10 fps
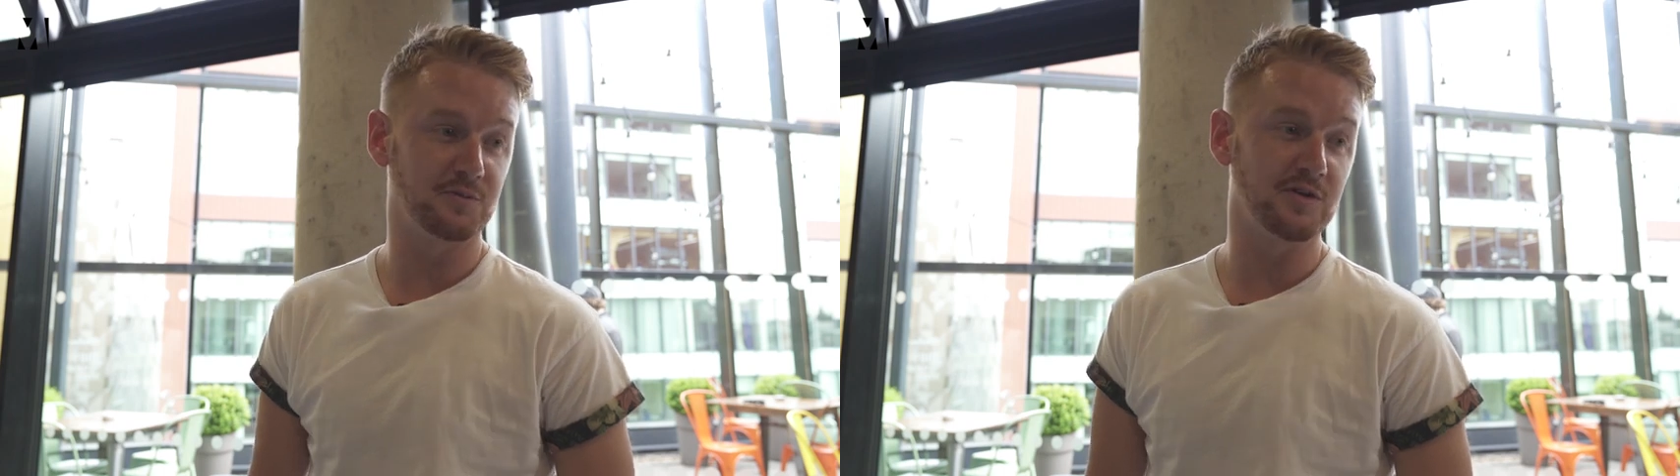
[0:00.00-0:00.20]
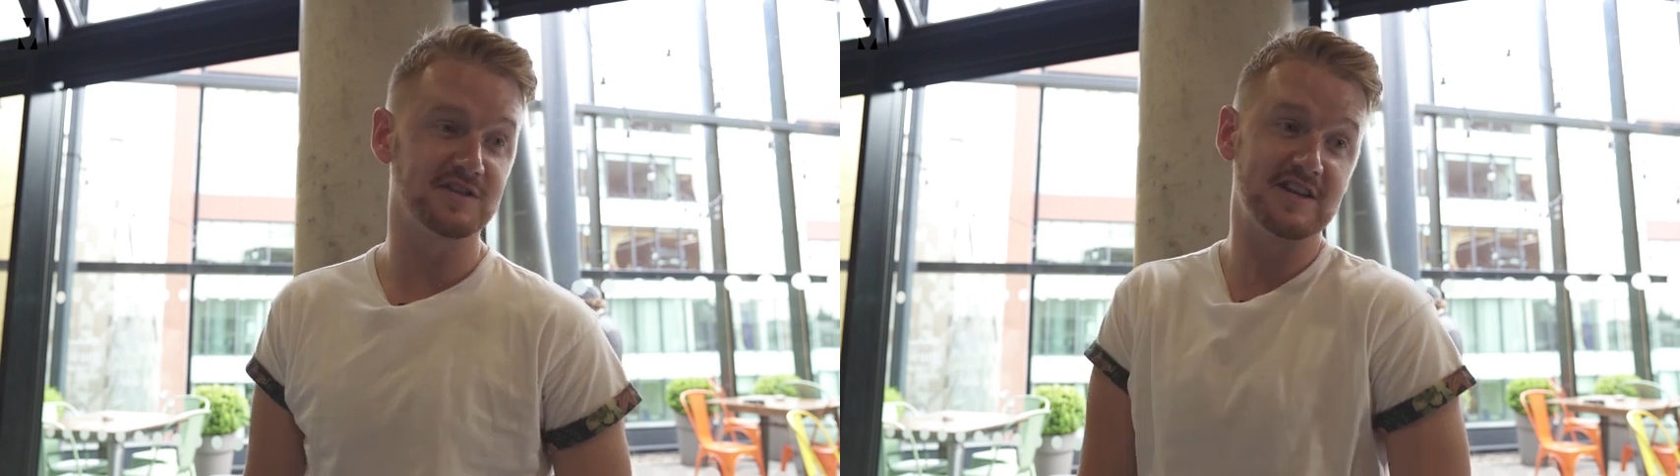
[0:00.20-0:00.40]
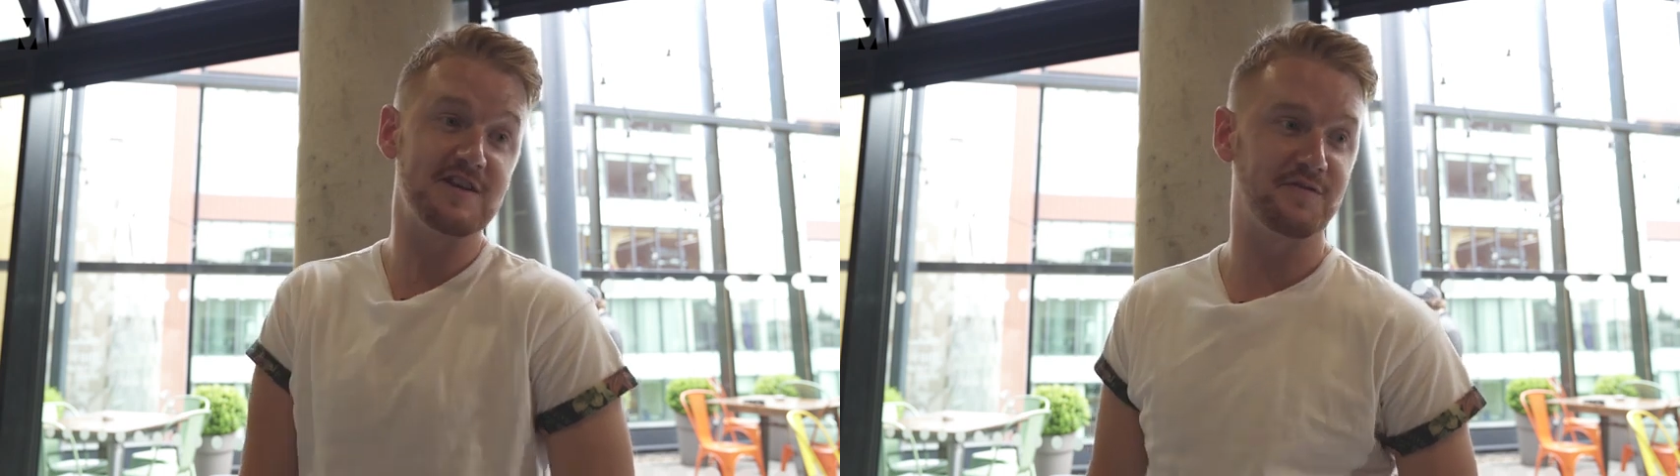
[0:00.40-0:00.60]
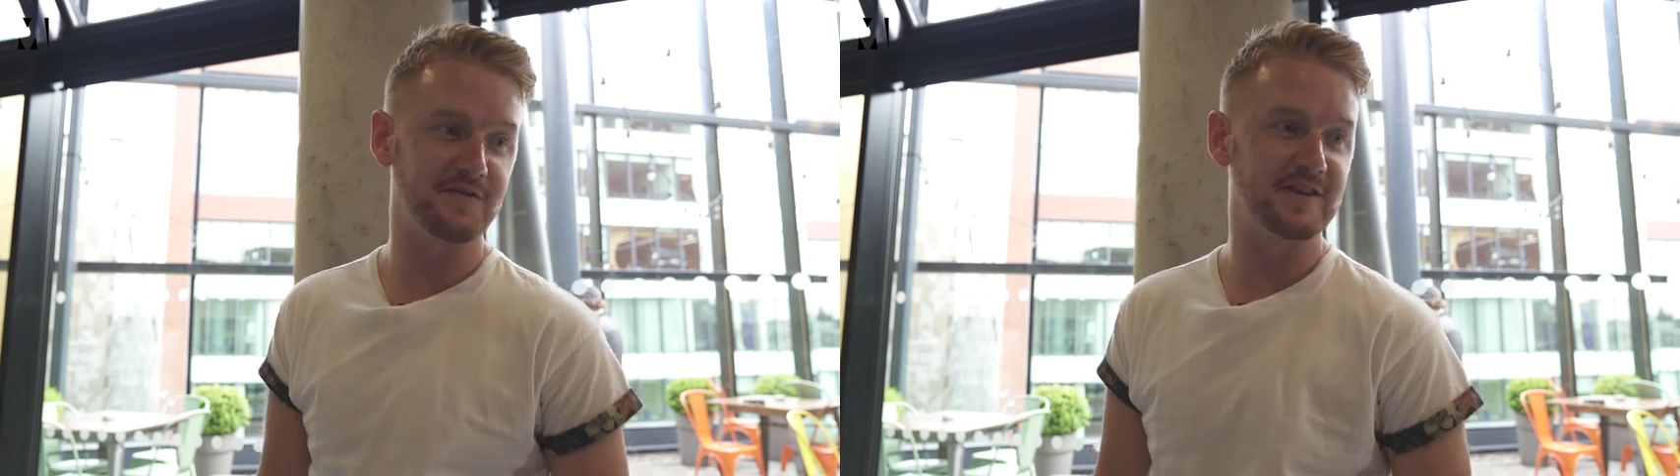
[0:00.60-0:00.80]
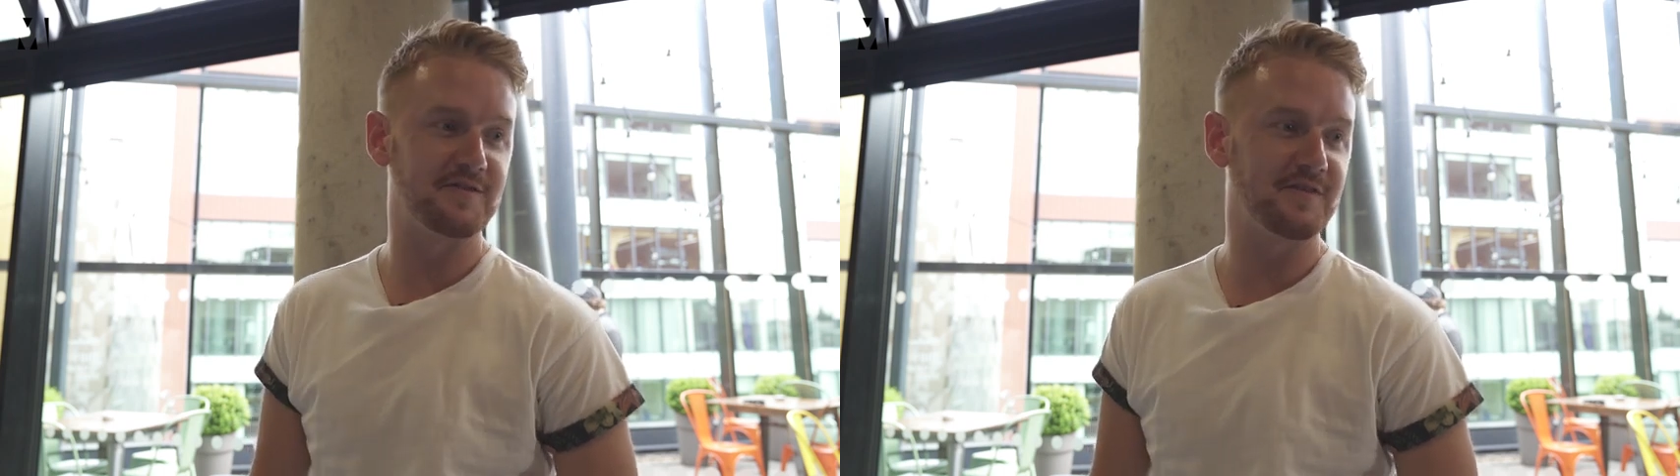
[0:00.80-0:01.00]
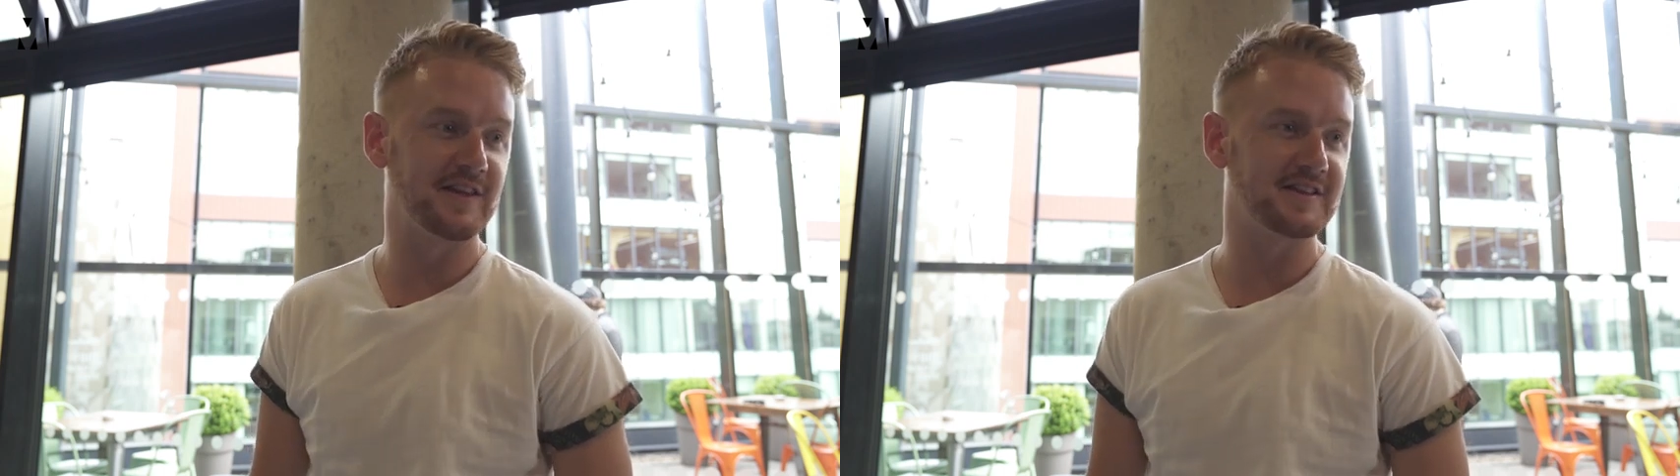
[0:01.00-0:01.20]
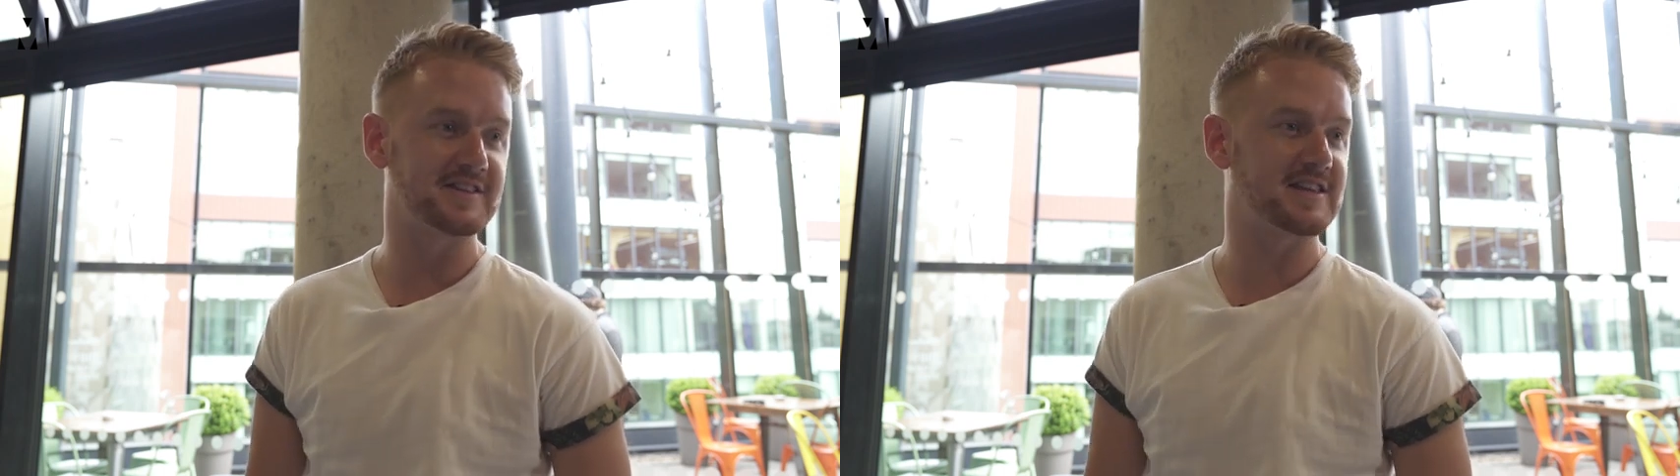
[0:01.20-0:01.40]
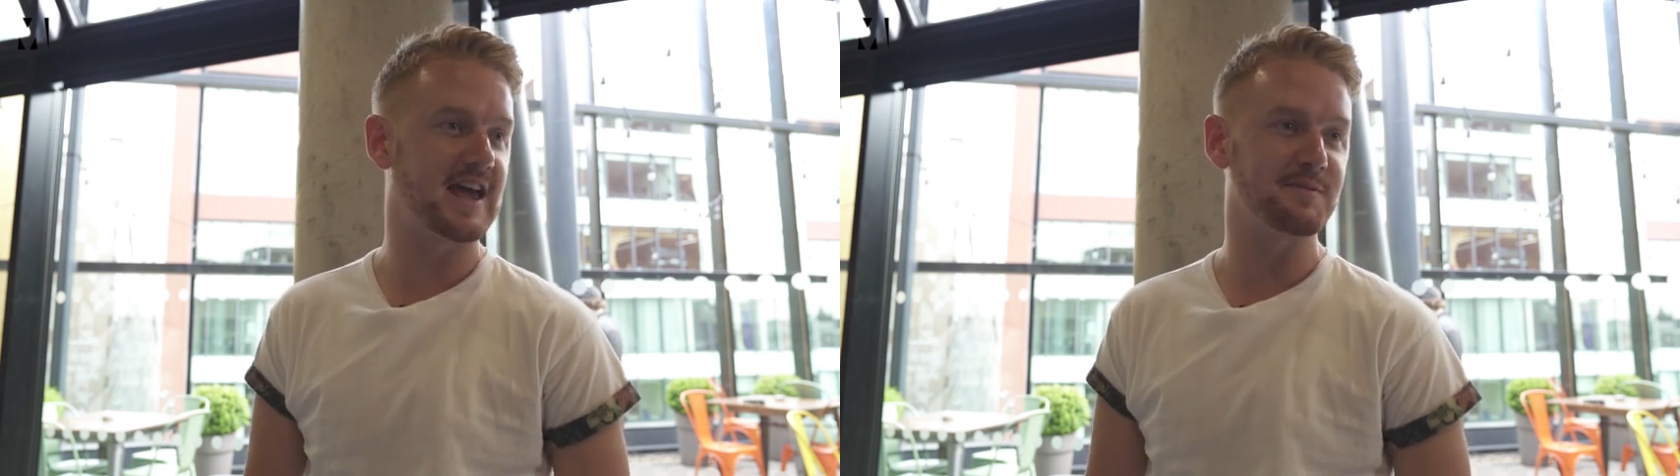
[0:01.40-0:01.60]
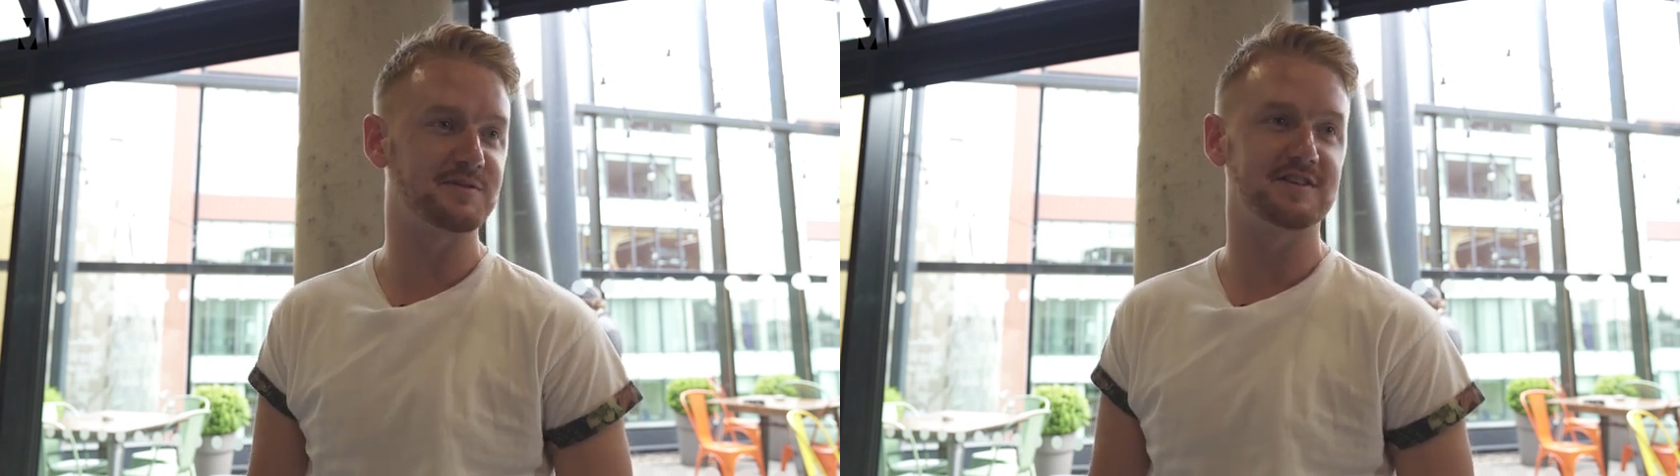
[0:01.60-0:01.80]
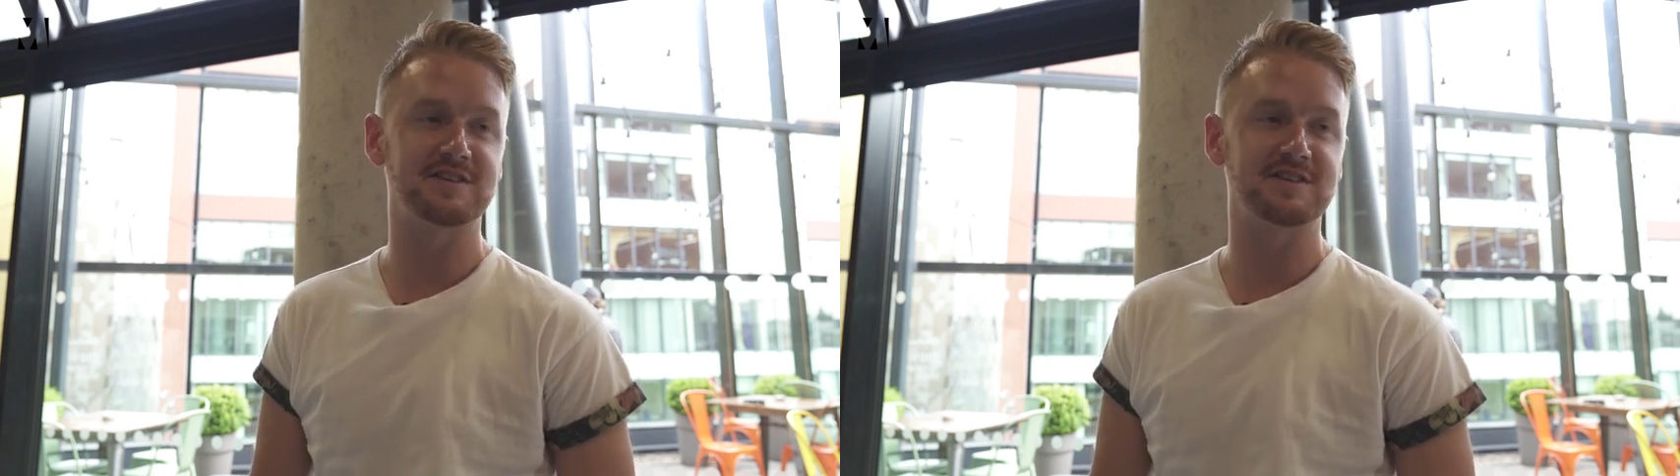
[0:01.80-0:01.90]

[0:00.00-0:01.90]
once and if and if Phelan escapes,